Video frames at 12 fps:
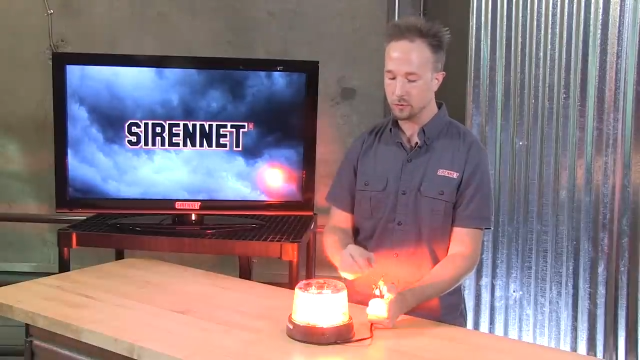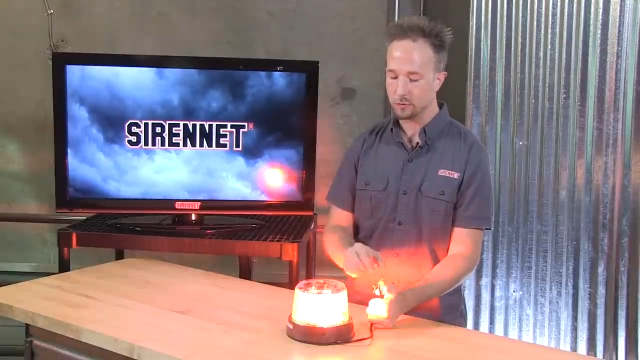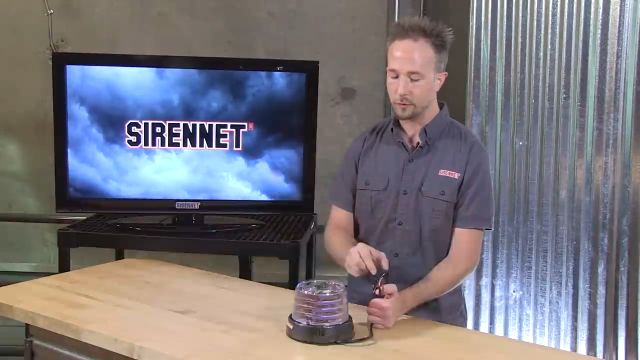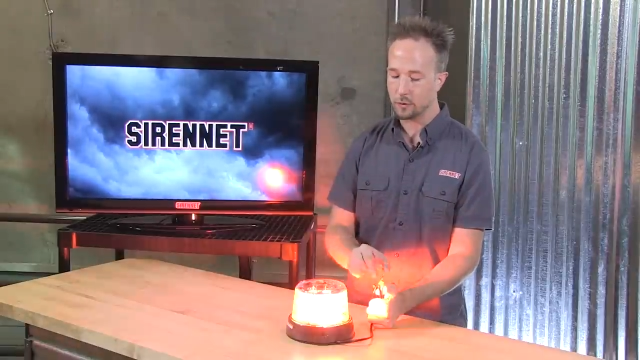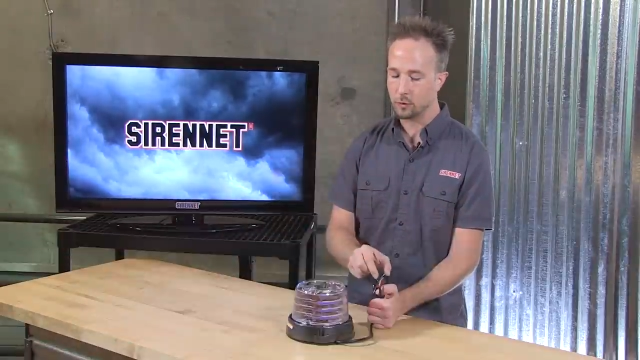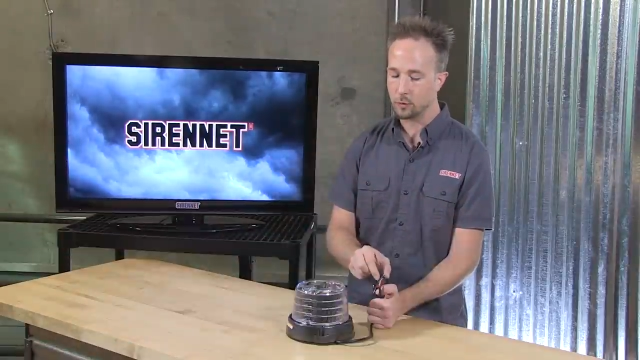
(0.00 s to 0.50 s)

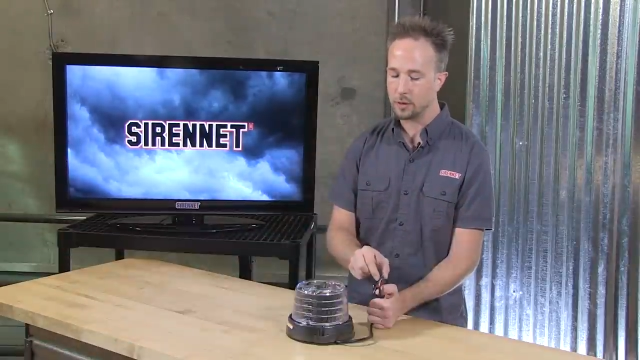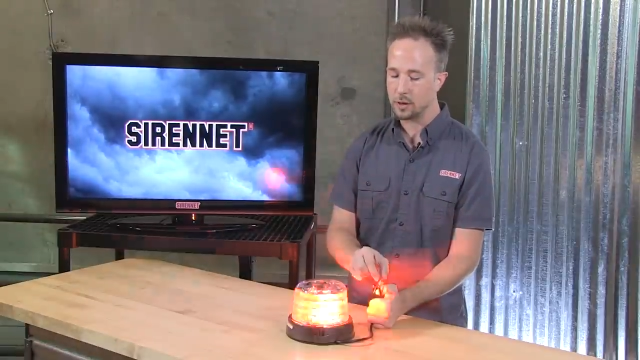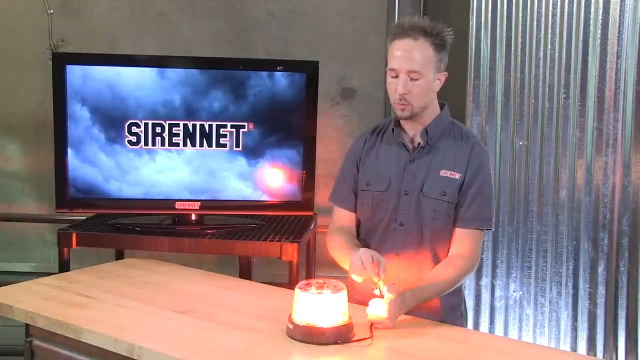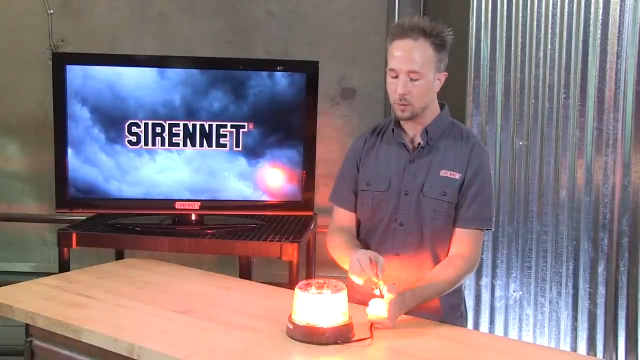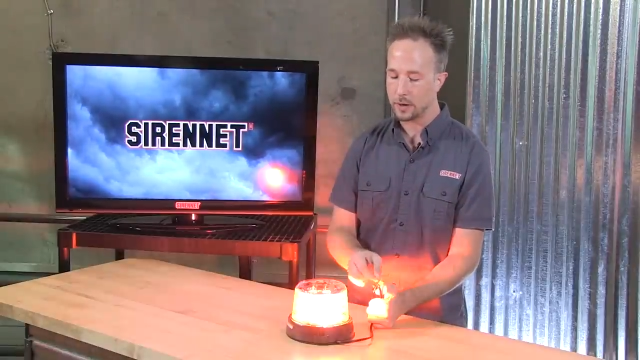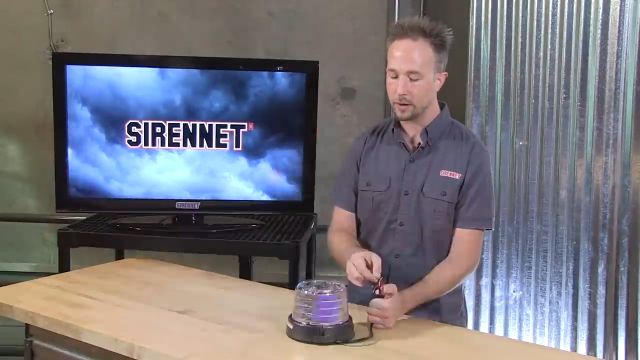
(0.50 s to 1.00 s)
So the
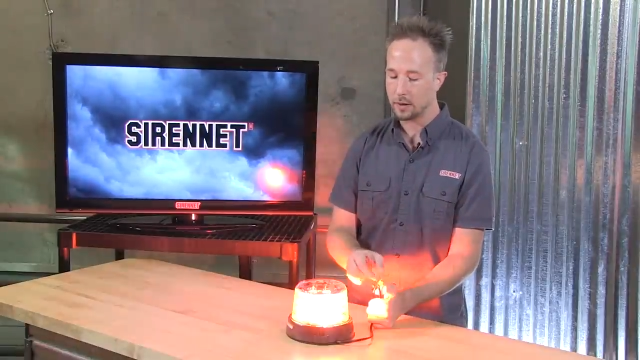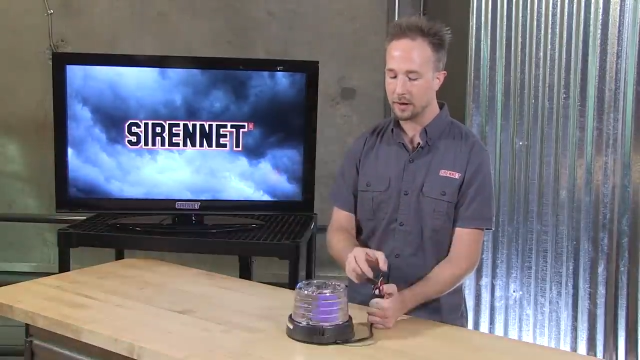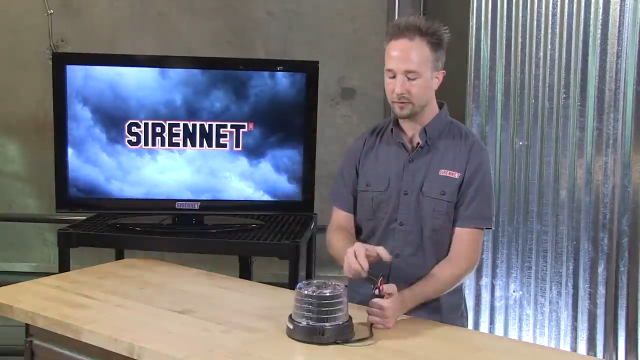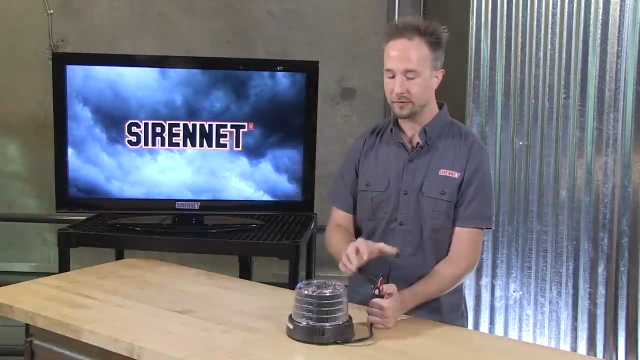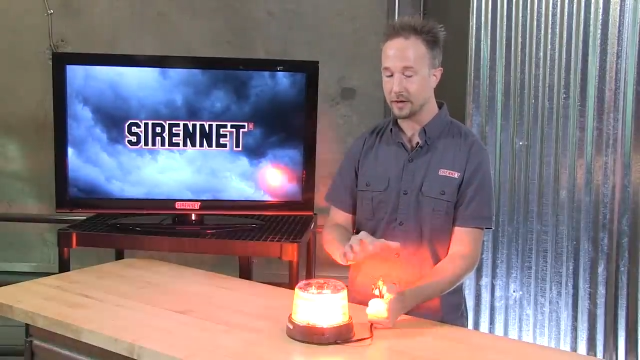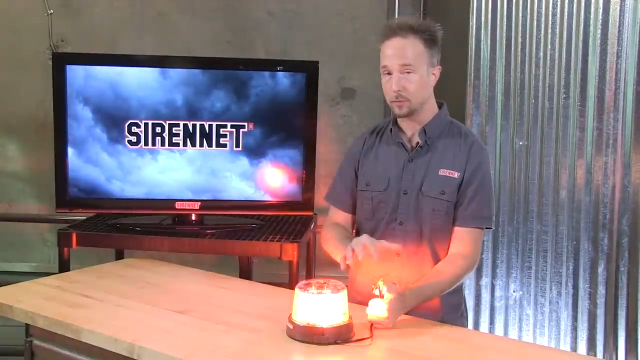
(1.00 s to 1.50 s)
green wire
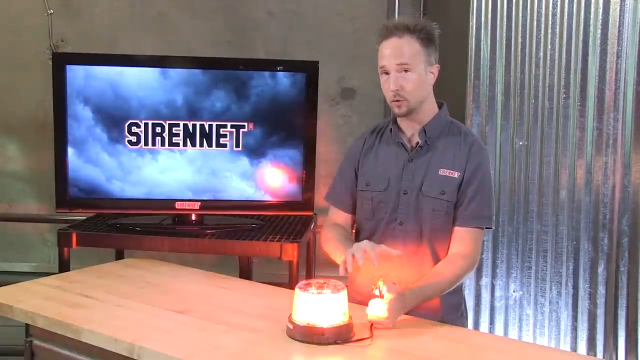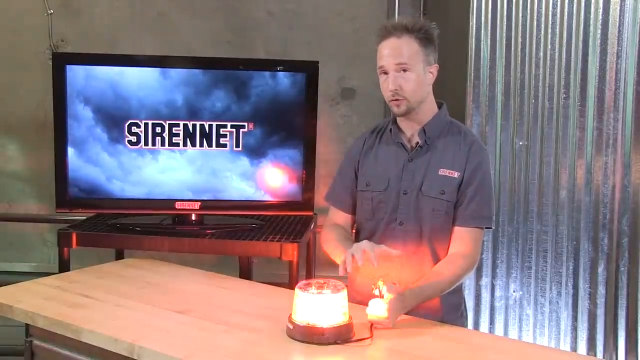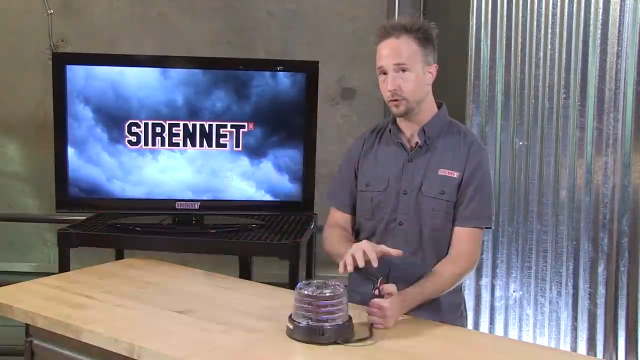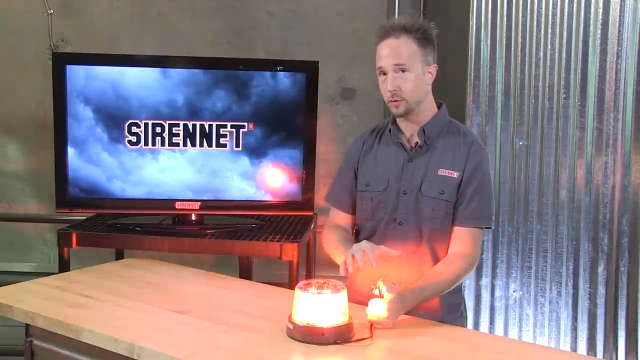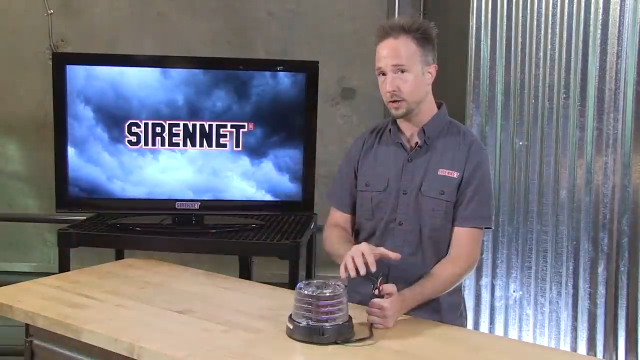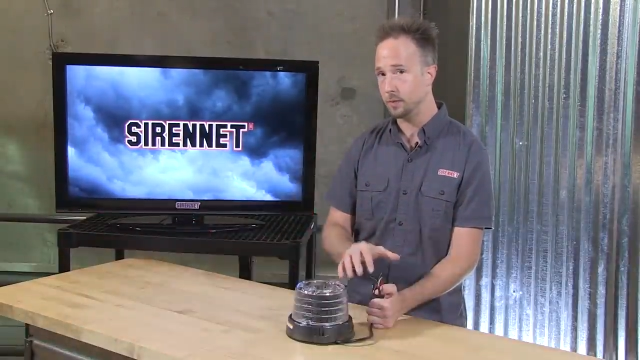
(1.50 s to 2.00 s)
has double
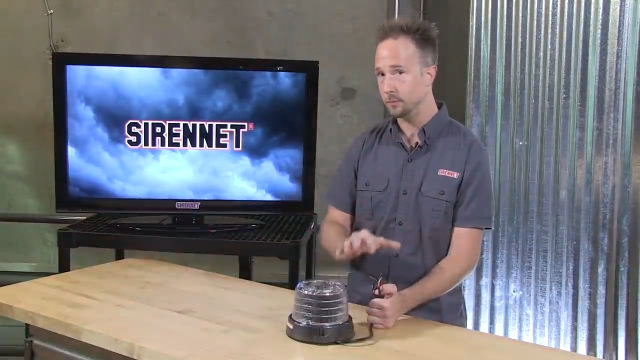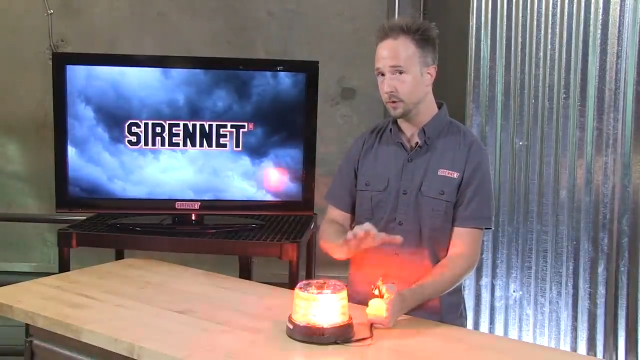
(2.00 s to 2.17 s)
duty.